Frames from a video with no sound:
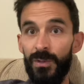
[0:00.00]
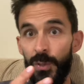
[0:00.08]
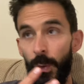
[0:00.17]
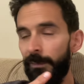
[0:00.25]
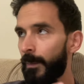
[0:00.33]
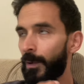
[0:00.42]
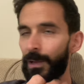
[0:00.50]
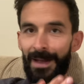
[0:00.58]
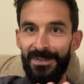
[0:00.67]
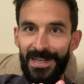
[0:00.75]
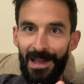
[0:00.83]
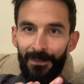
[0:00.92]
Two of them are
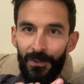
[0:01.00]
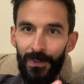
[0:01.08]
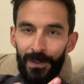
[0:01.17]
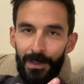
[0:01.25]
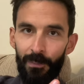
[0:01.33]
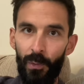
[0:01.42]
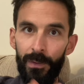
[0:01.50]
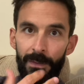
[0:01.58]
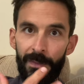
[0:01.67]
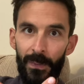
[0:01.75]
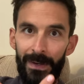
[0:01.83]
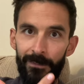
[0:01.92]
lifestyle, they're really important.
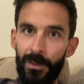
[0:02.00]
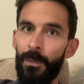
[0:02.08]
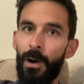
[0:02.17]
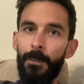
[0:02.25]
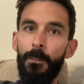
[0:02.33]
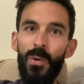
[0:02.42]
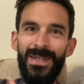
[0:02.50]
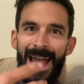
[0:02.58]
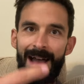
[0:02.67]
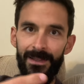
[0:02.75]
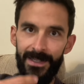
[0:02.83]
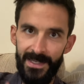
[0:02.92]
Three of them are
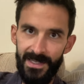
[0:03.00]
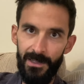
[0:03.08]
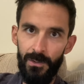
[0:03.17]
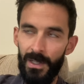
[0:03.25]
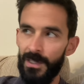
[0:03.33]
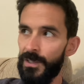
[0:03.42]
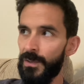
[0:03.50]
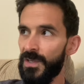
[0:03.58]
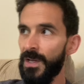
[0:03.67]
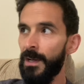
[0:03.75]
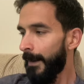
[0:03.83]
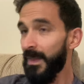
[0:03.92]
modalities that you can use.
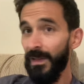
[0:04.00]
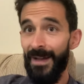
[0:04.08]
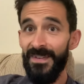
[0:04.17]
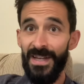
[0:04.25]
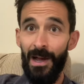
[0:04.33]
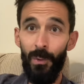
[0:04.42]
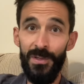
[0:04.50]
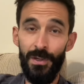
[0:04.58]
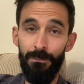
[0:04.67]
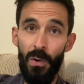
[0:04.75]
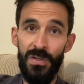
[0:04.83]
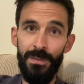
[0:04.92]
The lifestyle
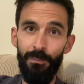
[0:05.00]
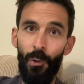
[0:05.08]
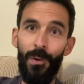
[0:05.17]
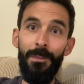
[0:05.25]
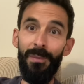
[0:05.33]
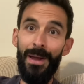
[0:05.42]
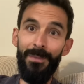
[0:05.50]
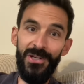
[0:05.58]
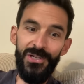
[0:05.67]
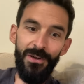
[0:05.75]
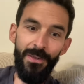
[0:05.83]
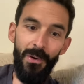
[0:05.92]
ones are most important, but I'm
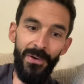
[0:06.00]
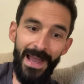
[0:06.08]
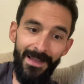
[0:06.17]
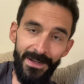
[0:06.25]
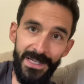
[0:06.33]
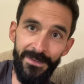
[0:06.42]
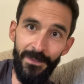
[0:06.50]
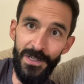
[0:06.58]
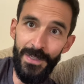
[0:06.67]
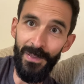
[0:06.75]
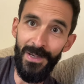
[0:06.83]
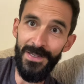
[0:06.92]
gonna share the modalities
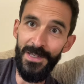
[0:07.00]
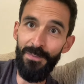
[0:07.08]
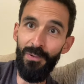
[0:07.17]
first because